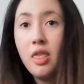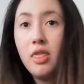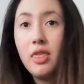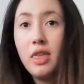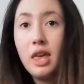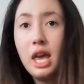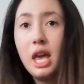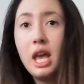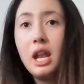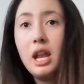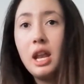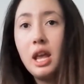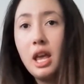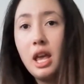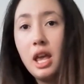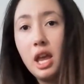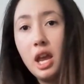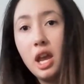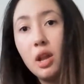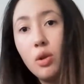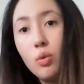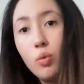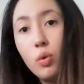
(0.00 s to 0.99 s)
Then
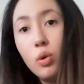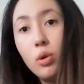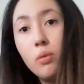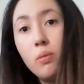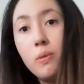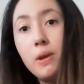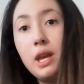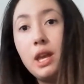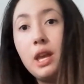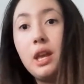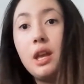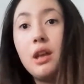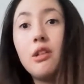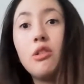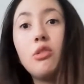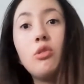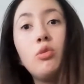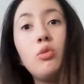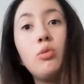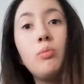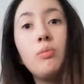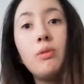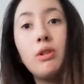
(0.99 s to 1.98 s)
it will be
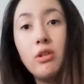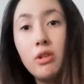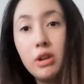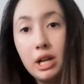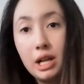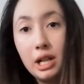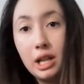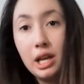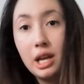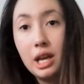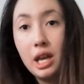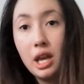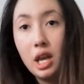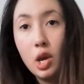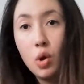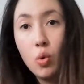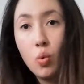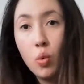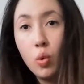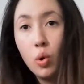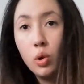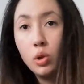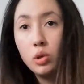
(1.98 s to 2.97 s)
numerically
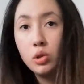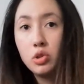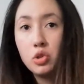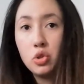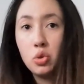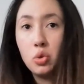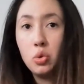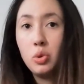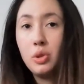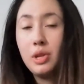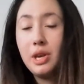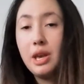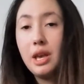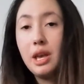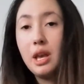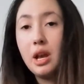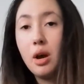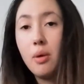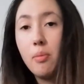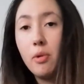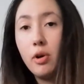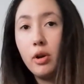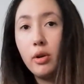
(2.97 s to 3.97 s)
equal to the
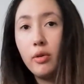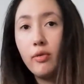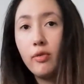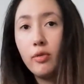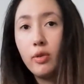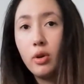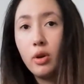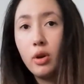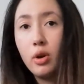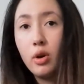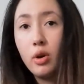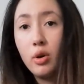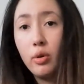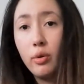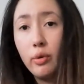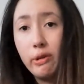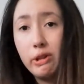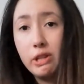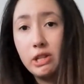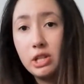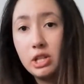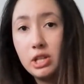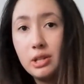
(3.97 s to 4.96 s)
amount of
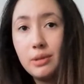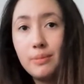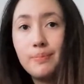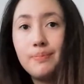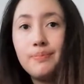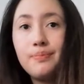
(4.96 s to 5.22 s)
current.